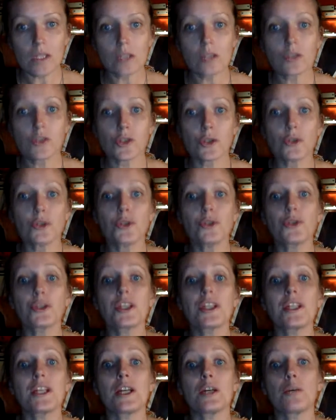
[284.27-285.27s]
So you
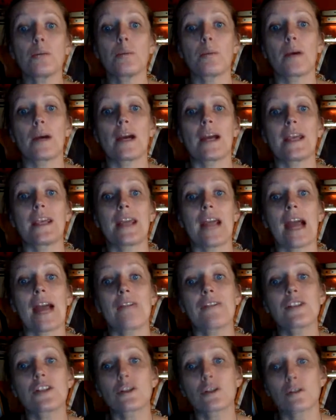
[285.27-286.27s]
can help by
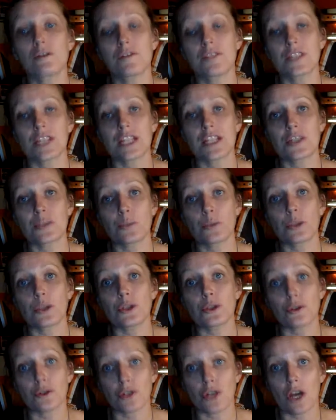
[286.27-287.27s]
having a conversation with
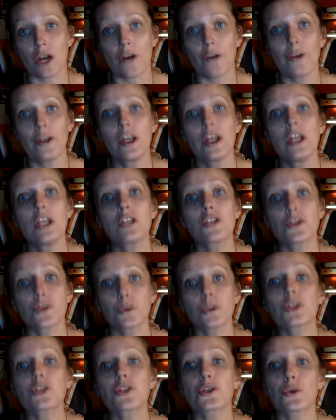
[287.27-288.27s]
your child
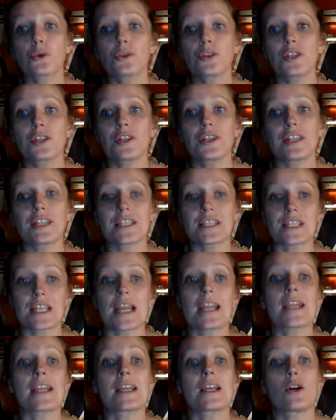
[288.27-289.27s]
to ensure that they're
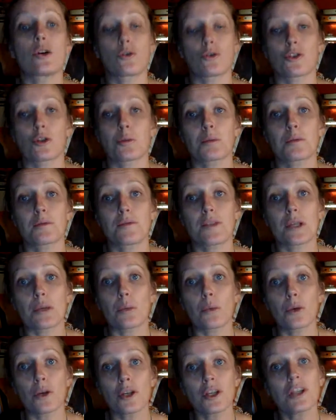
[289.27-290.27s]
staying on top of their
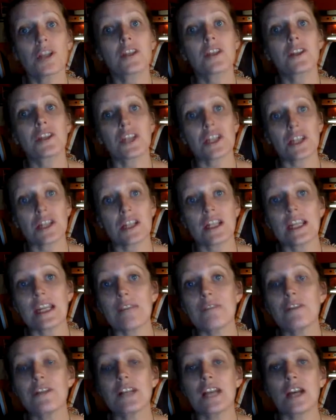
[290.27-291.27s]
work, that
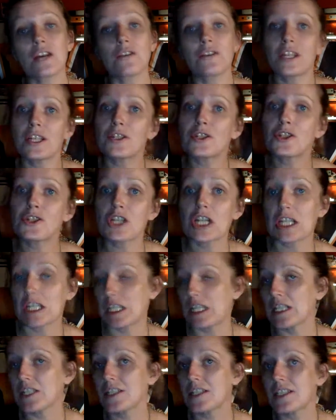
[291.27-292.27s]
every now and then you
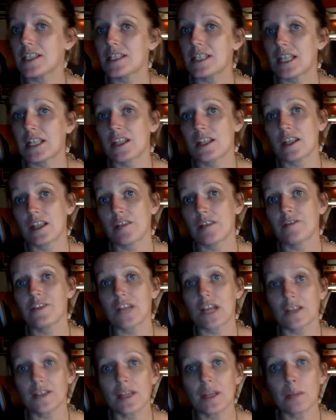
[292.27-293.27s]
check in to see that they've
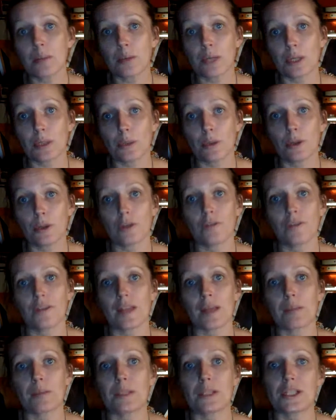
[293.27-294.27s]
done their pre-work for
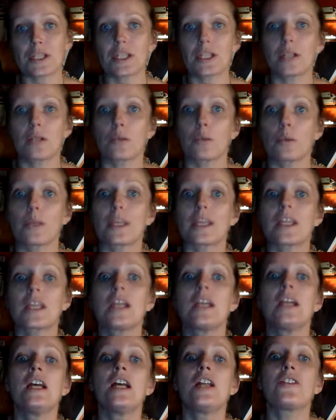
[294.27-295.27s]
that particular week,
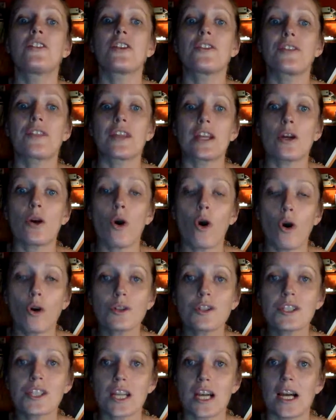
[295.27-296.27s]
that they're
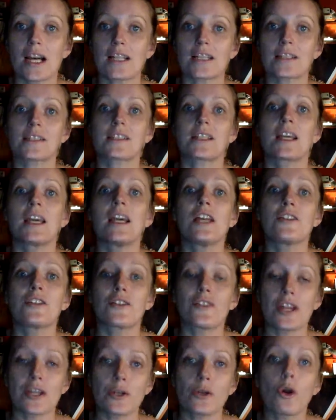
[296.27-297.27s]
on task,
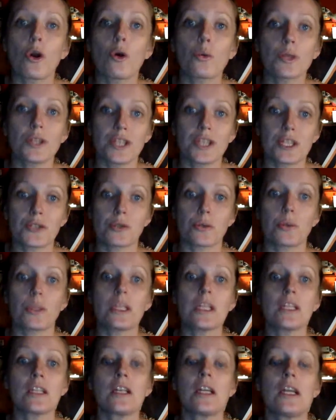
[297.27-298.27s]
that they know what they're
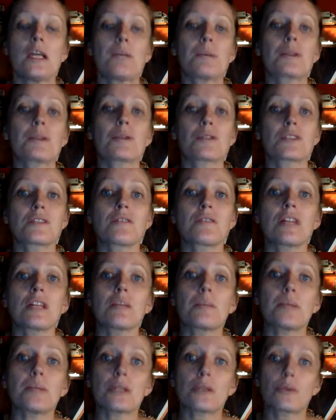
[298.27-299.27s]
doing, because
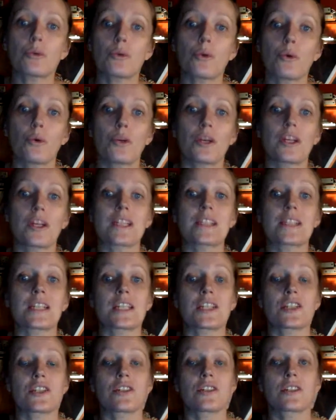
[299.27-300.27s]
developing good
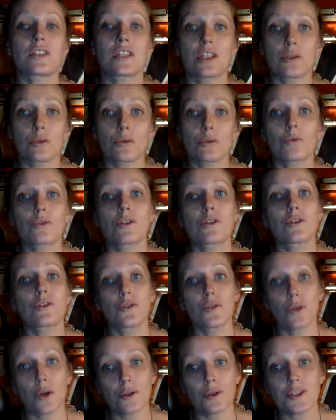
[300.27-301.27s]
organisation skills,
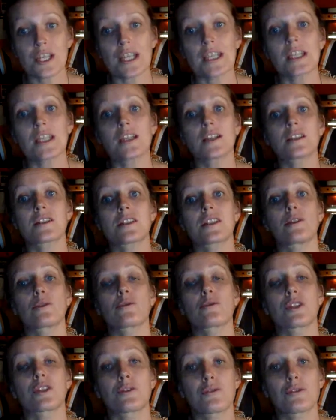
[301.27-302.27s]
note-taking
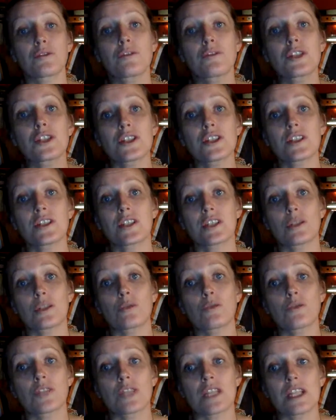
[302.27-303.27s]
skills and revision
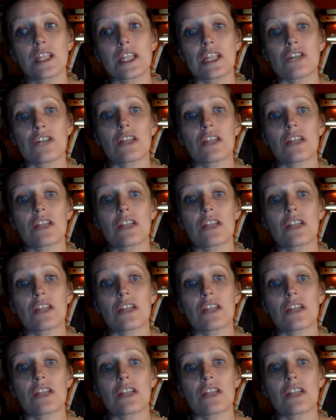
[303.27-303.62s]
skills in Year